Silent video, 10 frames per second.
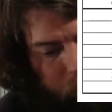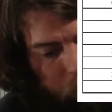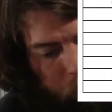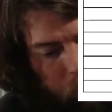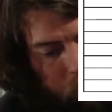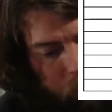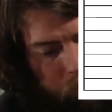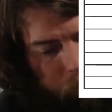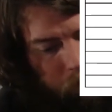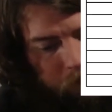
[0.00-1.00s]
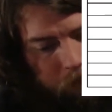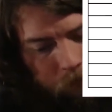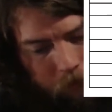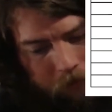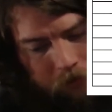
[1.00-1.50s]
Well,
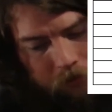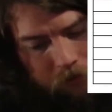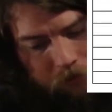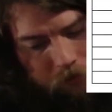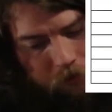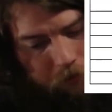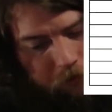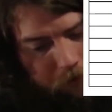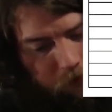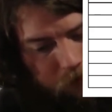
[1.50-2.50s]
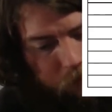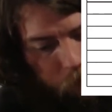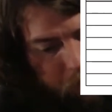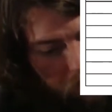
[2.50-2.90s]
we need to, so in the first 1